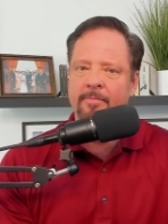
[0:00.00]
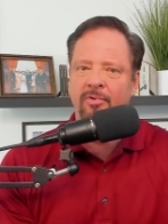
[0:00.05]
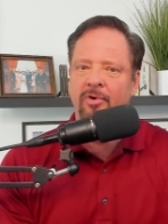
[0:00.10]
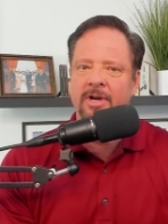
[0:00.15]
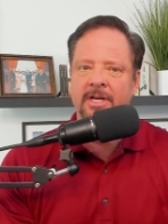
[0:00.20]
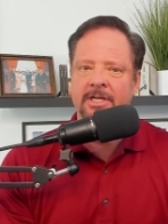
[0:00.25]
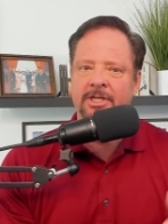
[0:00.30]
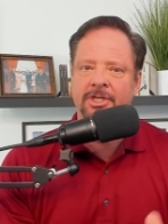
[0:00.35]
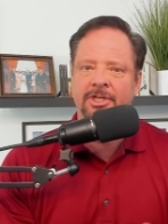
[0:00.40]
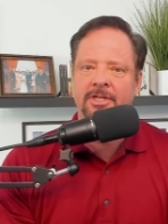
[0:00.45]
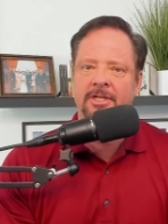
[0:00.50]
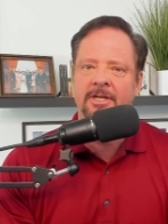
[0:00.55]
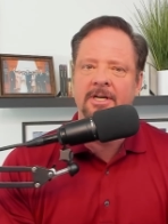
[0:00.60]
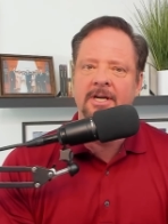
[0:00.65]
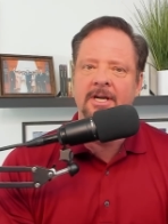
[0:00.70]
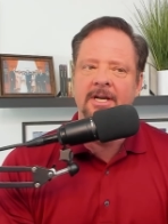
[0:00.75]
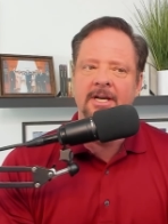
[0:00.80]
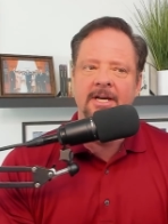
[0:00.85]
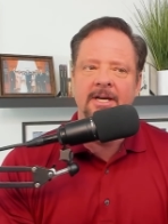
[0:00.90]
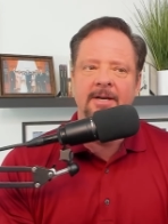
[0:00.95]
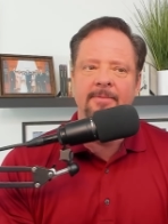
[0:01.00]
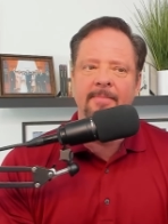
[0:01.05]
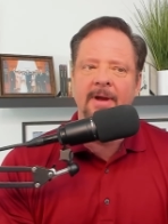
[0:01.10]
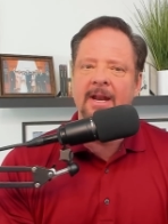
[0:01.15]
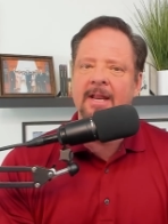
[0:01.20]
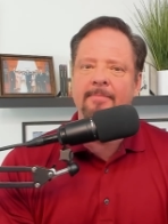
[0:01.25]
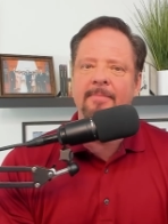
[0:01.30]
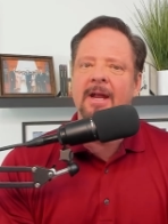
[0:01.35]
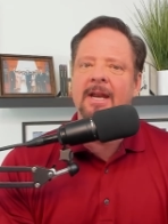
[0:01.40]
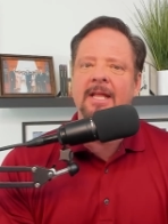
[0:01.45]
preached
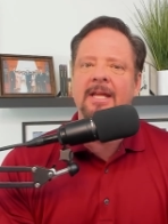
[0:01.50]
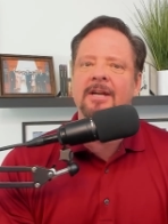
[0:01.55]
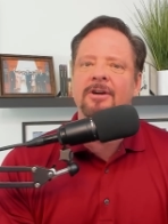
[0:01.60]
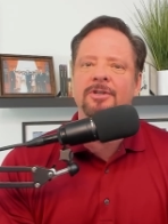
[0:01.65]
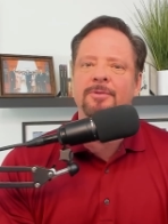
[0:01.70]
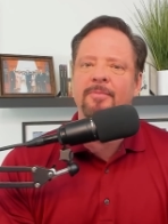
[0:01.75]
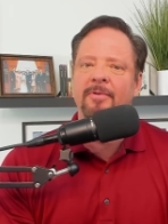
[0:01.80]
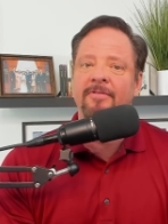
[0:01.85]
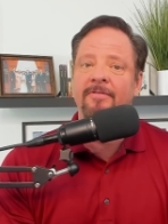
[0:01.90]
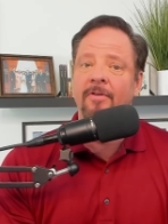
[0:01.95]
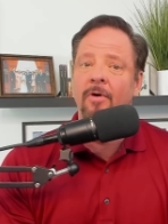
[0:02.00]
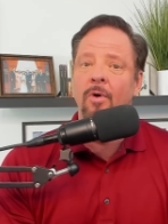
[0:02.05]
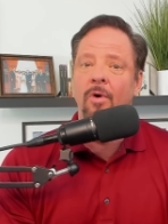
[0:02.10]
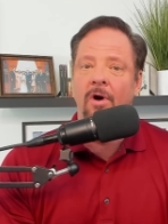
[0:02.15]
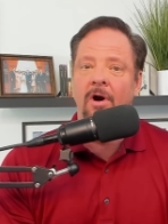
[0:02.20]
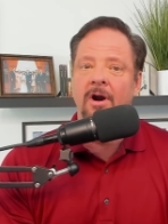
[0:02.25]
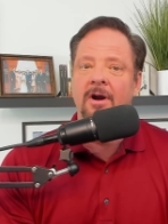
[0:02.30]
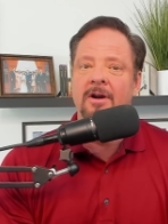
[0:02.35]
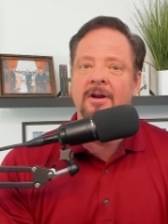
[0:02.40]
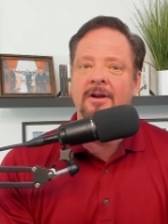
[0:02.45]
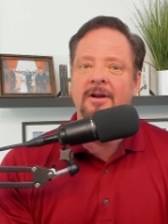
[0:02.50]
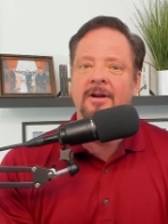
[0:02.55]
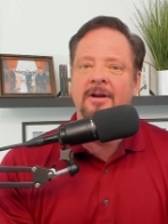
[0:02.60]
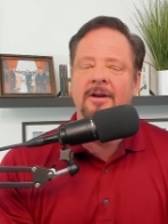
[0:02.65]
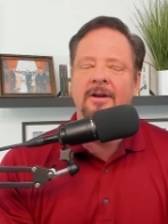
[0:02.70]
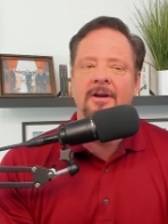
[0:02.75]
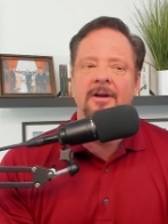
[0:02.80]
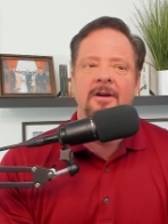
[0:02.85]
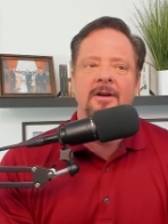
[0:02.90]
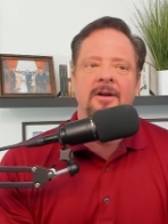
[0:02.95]
many, many years before.
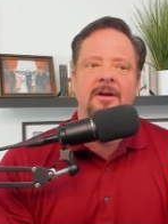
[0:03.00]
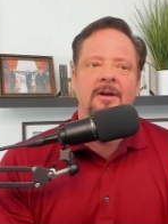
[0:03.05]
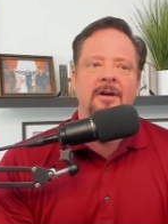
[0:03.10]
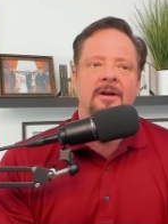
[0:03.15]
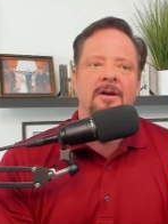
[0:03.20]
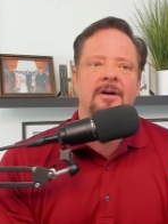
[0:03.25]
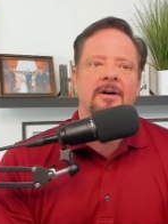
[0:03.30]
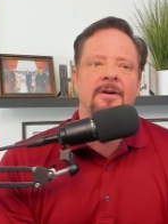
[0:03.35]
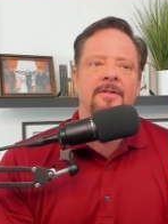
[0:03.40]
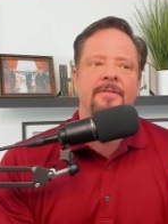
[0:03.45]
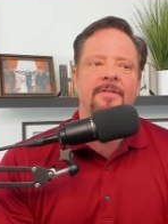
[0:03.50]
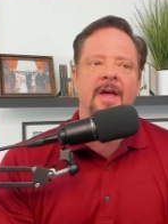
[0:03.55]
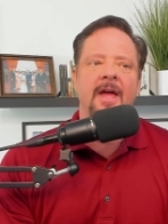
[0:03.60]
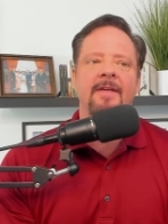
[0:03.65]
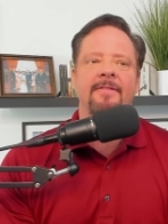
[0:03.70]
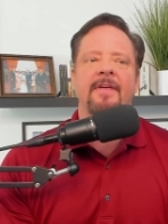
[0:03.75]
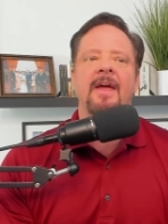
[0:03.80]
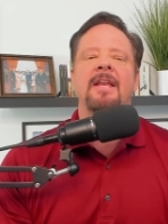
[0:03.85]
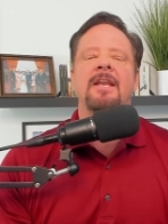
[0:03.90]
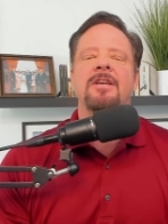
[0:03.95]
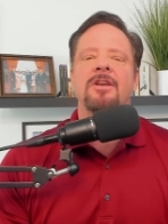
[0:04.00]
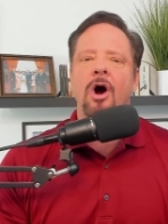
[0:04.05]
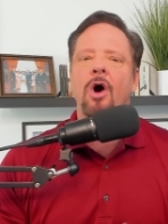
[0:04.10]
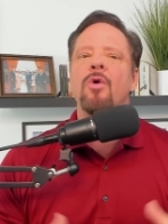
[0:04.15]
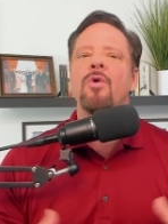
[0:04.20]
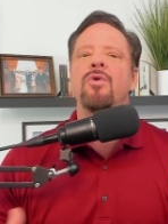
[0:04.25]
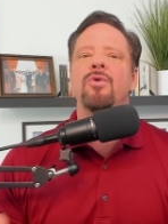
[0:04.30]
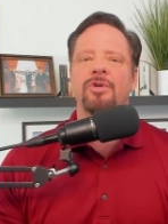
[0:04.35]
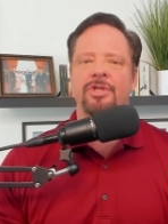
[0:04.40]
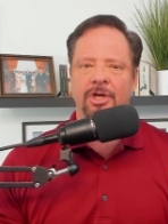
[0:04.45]
They know
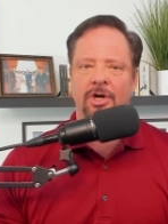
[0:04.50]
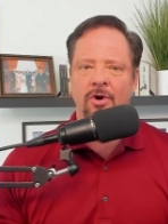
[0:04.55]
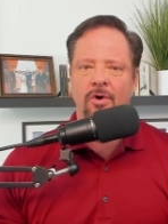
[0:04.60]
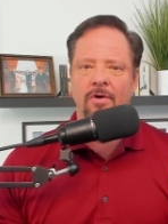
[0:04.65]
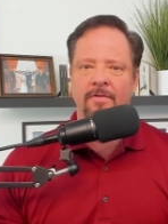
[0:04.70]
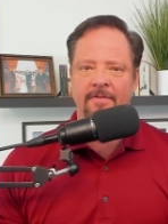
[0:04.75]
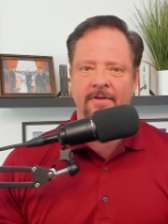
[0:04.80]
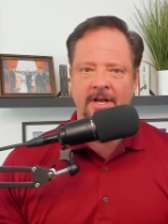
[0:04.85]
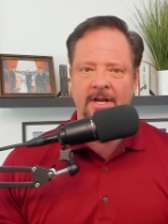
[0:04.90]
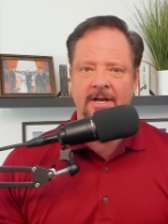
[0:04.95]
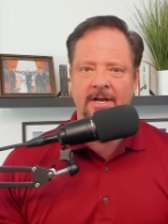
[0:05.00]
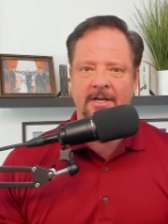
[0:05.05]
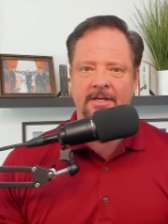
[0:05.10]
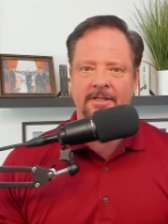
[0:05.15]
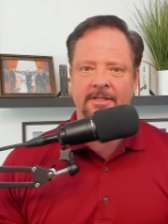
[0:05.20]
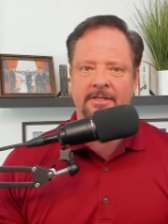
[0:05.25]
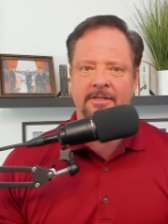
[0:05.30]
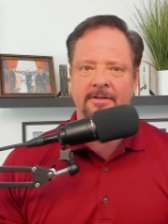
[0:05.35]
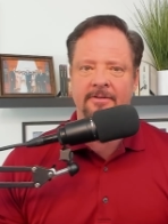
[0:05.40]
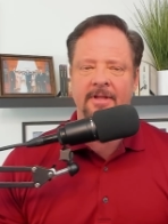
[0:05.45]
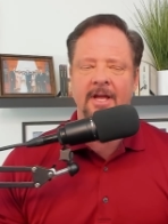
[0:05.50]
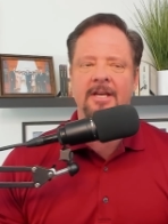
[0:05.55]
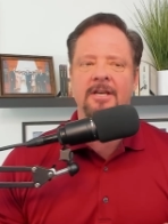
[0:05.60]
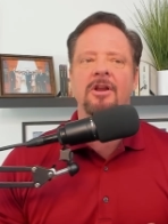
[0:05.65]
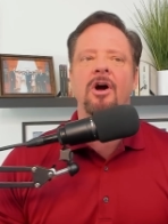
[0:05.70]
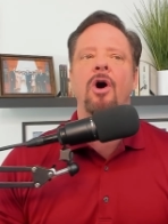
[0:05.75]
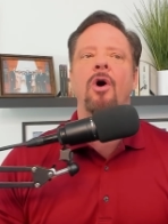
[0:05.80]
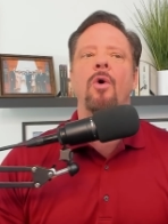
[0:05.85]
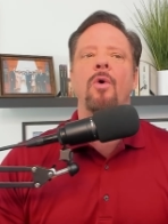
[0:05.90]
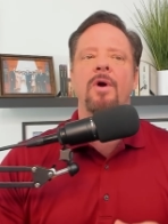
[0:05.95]
who Jehovah is. They
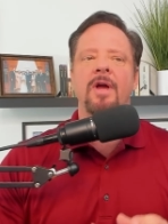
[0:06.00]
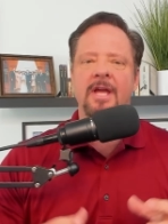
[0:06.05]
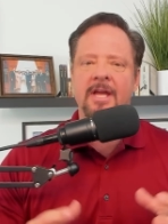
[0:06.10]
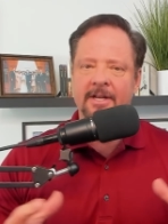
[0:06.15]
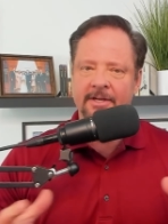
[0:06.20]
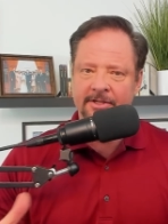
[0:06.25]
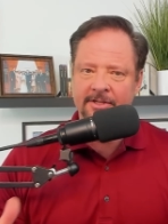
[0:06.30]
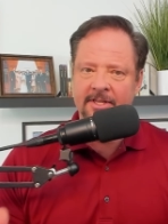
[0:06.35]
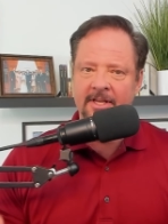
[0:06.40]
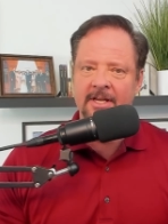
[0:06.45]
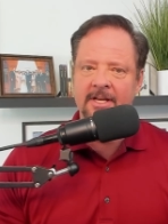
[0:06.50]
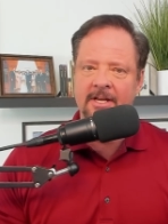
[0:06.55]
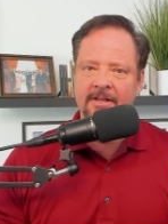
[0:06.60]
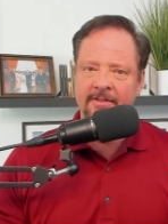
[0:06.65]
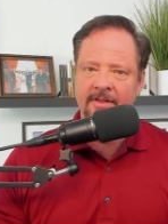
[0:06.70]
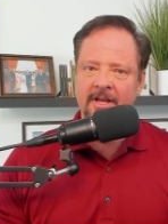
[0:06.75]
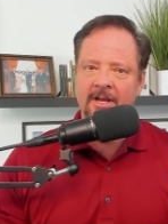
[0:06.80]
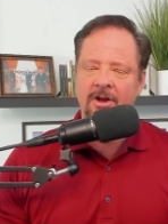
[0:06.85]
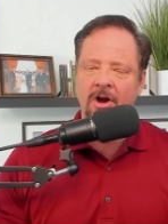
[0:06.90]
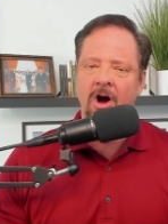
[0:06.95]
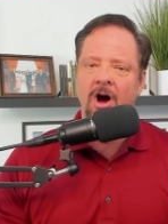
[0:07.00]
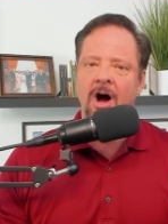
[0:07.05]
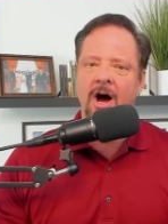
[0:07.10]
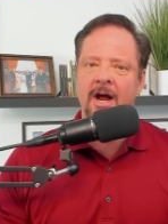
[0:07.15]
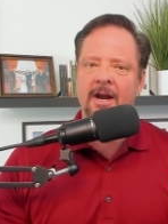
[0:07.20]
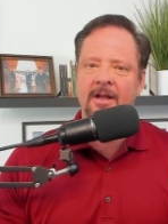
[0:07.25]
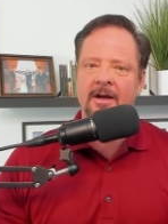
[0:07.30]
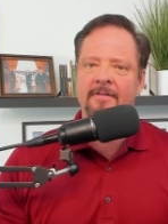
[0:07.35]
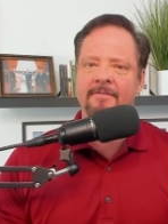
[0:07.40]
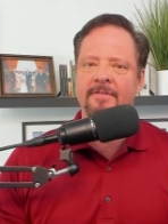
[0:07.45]
know he is the
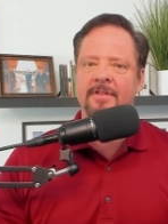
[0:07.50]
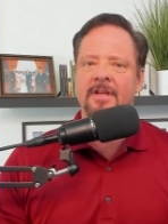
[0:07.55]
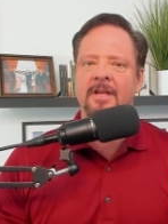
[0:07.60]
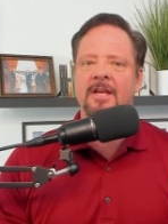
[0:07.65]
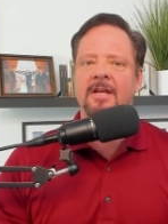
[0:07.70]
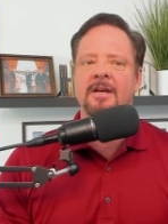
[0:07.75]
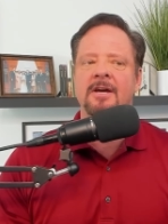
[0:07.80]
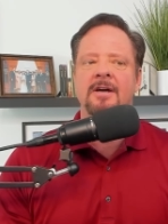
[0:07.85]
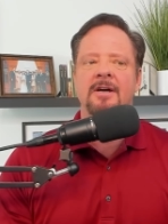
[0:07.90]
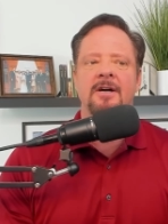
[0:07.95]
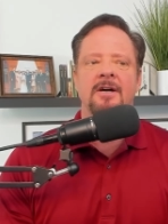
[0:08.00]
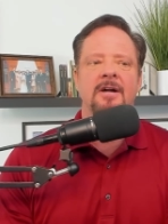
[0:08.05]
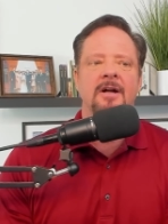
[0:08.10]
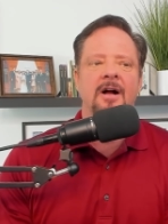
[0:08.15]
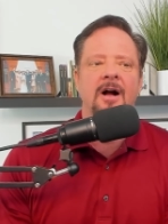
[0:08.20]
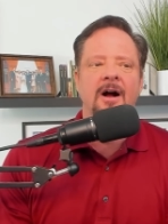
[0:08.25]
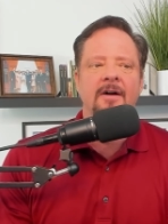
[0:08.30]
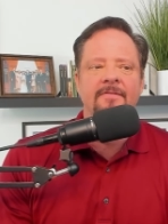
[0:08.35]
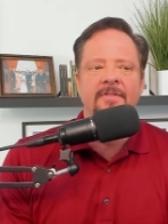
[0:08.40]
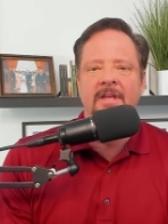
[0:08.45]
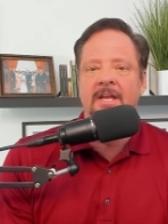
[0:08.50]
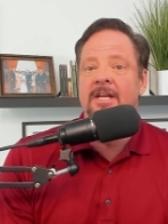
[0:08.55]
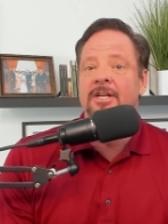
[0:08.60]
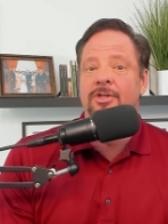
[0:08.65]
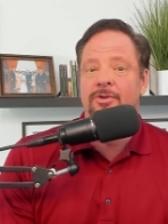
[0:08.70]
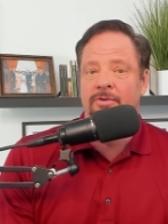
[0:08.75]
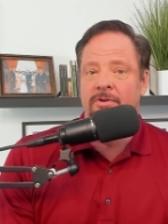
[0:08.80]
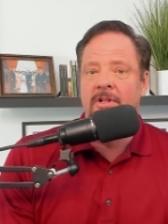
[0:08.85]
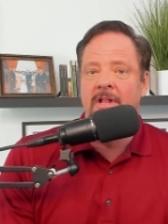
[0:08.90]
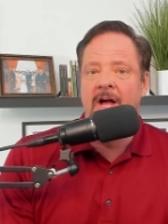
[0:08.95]
God of the
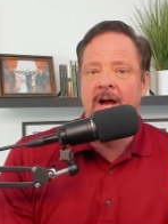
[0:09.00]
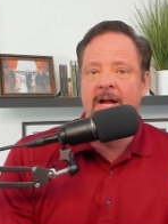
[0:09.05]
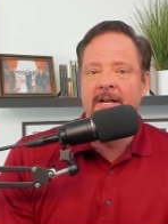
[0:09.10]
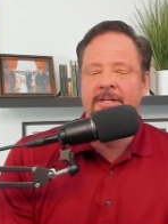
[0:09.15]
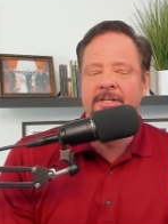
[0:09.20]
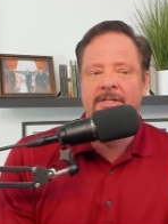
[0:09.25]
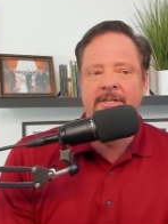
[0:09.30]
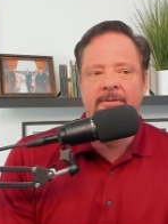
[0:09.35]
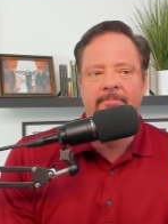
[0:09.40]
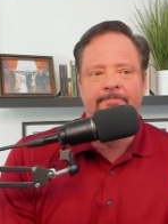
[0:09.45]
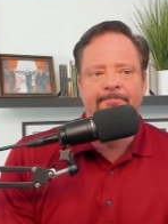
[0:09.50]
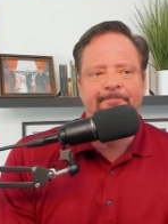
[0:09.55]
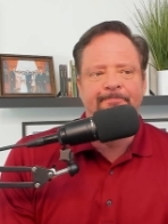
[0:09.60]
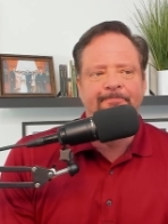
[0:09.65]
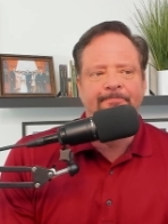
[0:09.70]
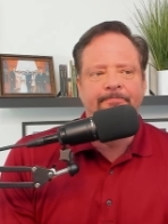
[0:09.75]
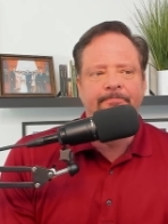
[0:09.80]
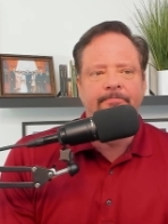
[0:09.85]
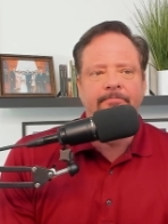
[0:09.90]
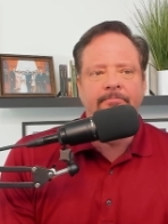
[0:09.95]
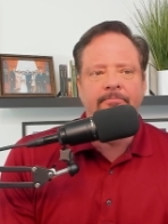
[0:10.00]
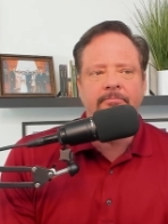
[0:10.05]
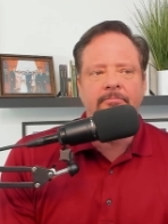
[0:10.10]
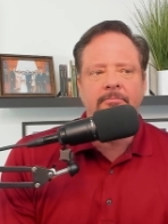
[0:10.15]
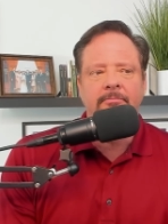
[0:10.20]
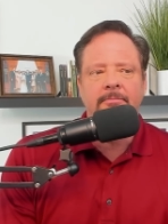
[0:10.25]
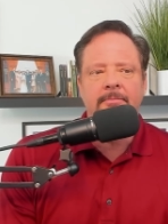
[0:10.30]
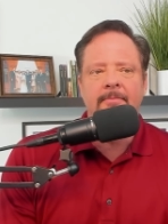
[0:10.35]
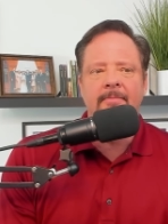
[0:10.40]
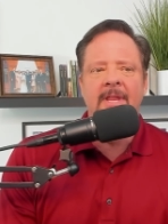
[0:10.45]
Israelites.
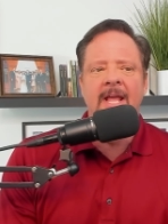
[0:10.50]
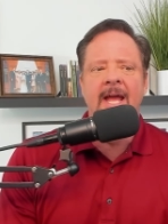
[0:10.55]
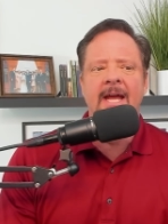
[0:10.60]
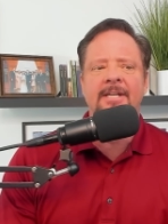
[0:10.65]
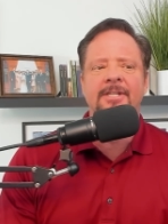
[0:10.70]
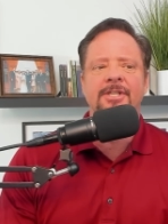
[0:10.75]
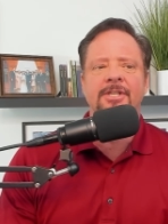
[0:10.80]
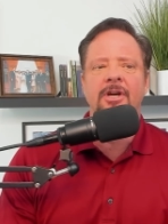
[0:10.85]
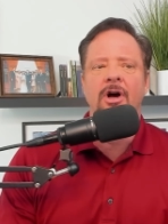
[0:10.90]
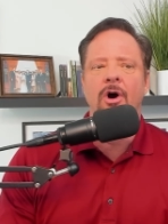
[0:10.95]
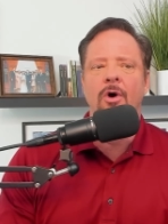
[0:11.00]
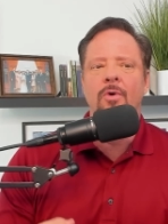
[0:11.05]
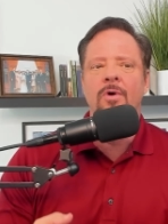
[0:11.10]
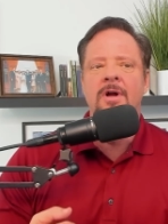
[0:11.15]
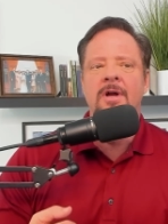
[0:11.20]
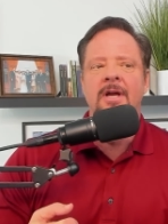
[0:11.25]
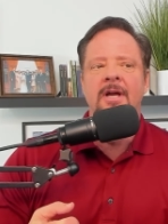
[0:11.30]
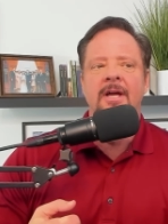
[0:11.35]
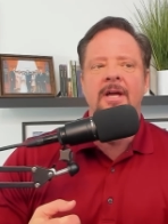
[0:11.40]
And so